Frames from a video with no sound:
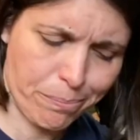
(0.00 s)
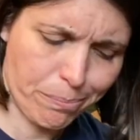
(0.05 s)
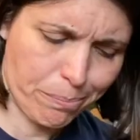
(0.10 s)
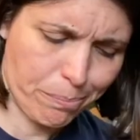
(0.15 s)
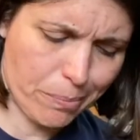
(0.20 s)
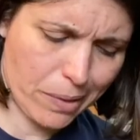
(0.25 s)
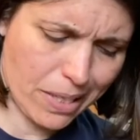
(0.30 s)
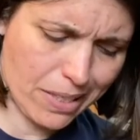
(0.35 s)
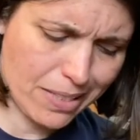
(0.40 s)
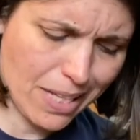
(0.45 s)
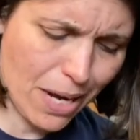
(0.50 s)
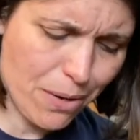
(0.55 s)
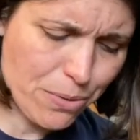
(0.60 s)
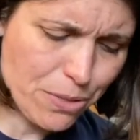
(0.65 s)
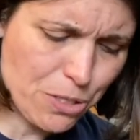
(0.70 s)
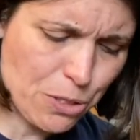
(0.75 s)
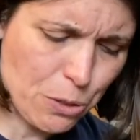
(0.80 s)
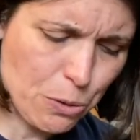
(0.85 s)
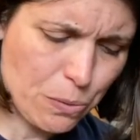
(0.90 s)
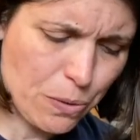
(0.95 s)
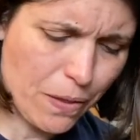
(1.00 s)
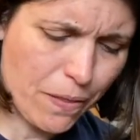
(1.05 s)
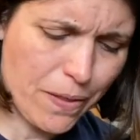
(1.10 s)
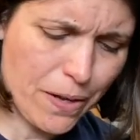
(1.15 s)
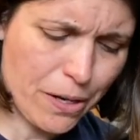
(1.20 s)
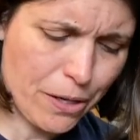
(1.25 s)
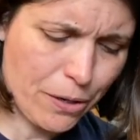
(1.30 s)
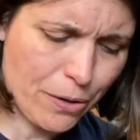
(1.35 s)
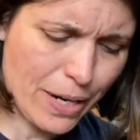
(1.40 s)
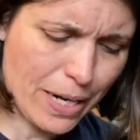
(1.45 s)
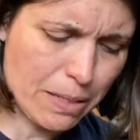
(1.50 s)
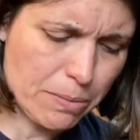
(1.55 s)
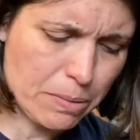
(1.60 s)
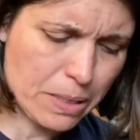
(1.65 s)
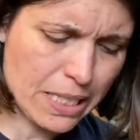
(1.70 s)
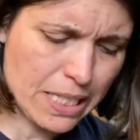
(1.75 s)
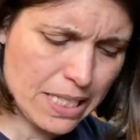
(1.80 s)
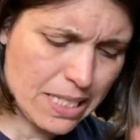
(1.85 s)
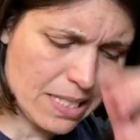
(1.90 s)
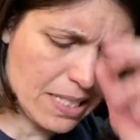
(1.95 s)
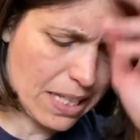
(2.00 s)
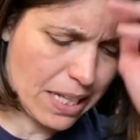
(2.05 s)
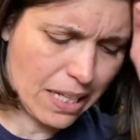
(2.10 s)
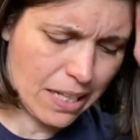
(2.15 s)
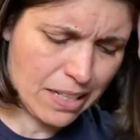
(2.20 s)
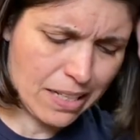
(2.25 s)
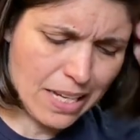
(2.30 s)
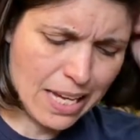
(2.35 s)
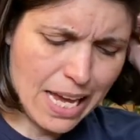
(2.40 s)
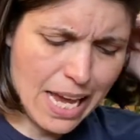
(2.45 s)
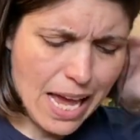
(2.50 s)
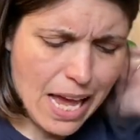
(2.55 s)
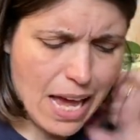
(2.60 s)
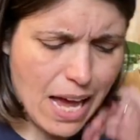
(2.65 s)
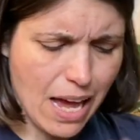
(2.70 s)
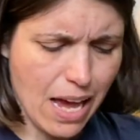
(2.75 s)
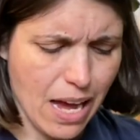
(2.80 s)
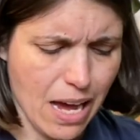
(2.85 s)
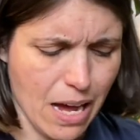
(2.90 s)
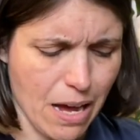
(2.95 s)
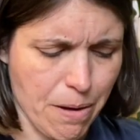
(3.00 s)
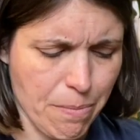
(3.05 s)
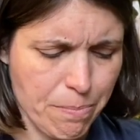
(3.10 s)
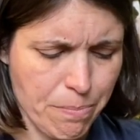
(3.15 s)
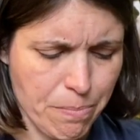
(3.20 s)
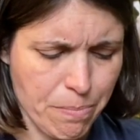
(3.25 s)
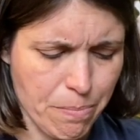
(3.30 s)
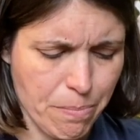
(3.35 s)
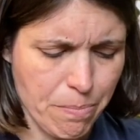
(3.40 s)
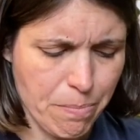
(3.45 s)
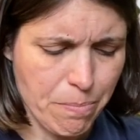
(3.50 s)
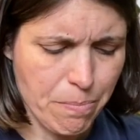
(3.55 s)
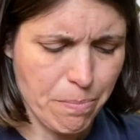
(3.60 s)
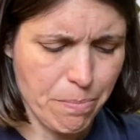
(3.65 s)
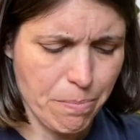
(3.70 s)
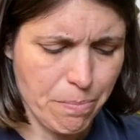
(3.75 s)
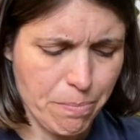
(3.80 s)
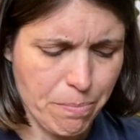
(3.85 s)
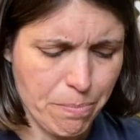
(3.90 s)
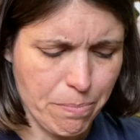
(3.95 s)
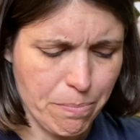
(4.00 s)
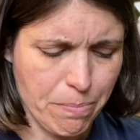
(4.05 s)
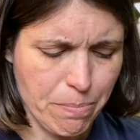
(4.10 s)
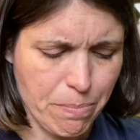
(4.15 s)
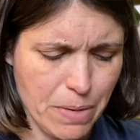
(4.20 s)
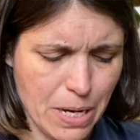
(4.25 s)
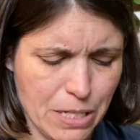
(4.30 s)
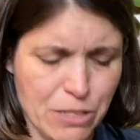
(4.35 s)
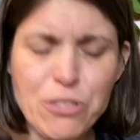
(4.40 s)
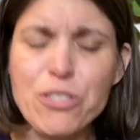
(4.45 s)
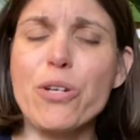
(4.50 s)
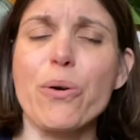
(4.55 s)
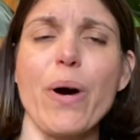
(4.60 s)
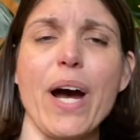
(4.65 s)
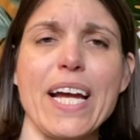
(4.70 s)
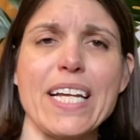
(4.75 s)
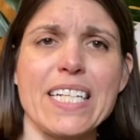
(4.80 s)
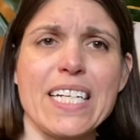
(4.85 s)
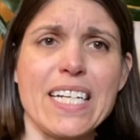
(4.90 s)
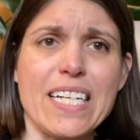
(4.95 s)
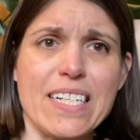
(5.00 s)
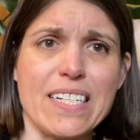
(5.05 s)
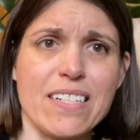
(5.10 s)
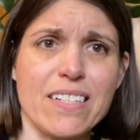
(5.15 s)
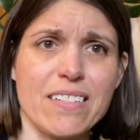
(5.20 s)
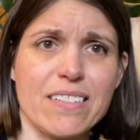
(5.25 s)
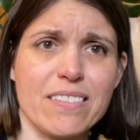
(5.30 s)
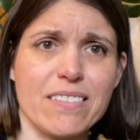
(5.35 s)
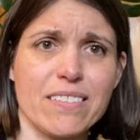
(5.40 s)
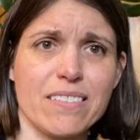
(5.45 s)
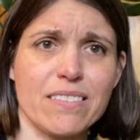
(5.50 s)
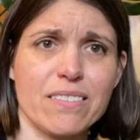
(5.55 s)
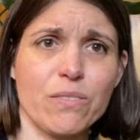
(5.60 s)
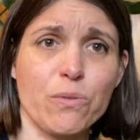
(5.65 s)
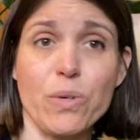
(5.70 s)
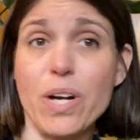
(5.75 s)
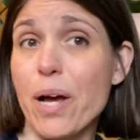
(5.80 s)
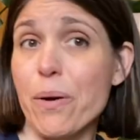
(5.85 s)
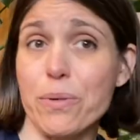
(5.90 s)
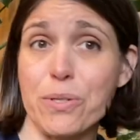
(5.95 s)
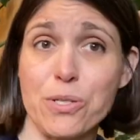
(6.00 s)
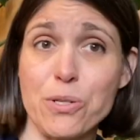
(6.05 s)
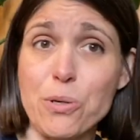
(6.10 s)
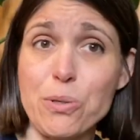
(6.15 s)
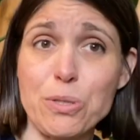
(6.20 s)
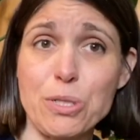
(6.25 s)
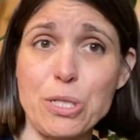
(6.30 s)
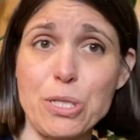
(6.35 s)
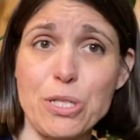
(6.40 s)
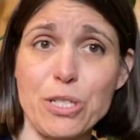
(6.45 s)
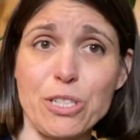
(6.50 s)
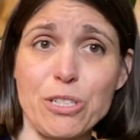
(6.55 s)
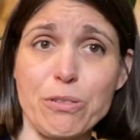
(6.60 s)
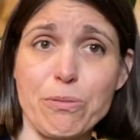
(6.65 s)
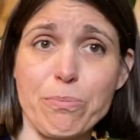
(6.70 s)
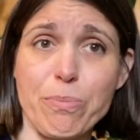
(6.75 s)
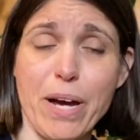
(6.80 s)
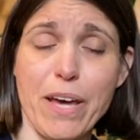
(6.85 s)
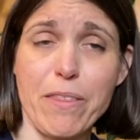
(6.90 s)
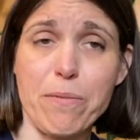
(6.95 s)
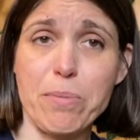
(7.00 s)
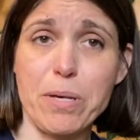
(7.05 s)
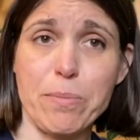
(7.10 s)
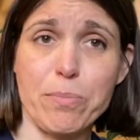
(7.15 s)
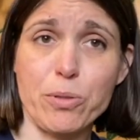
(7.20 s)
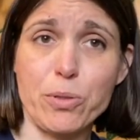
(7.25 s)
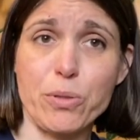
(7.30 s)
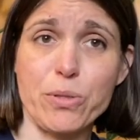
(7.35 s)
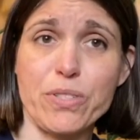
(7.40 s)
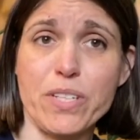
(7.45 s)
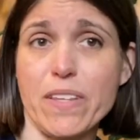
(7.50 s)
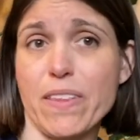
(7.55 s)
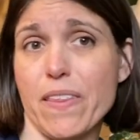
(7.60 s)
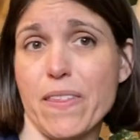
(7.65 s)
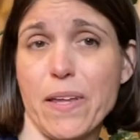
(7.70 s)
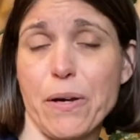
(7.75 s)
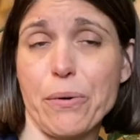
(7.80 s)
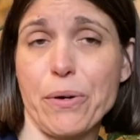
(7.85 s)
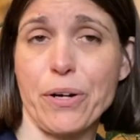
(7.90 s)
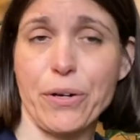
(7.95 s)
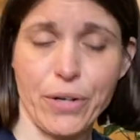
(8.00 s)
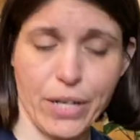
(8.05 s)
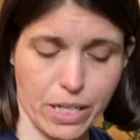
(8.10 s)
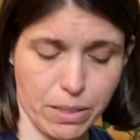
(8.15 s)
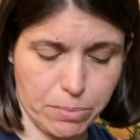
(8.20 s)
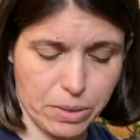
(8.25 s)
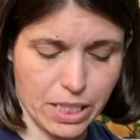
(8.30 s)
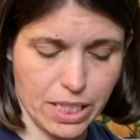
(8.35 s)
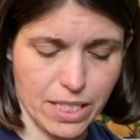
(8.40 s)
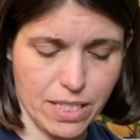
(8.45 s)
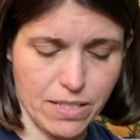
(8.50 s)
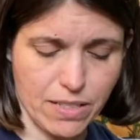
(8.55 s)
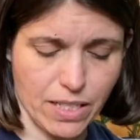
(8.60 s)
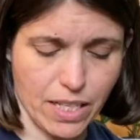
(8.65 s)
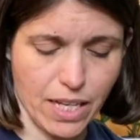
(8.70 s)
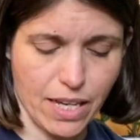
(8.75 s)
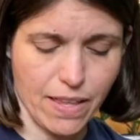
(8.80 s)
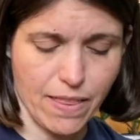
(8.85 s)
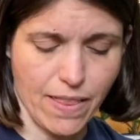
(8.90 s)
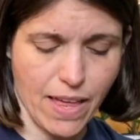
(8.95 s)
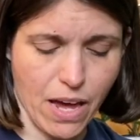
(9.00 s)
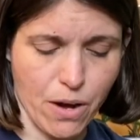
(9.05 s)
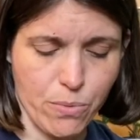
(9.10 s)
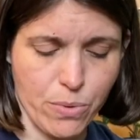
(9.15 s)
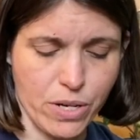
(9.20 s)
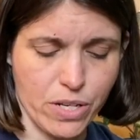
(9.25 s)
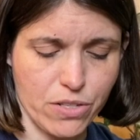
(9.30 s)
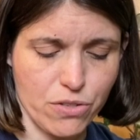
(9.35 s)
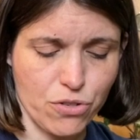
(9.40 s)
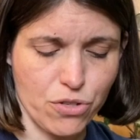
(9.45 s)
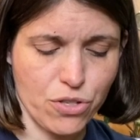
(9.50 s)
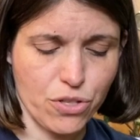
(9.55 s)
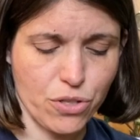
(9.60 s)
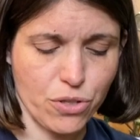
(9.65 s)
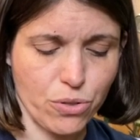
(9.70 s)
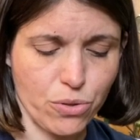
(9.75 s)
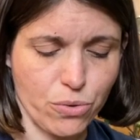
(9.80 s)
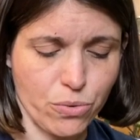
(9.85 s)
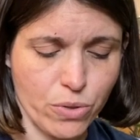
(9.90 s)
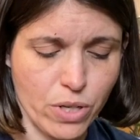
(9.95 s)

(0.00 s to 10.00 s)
Because I was told that they're incredibly easy. And so I did what I was told to do by the people who said that they were incredibly easy, and that was to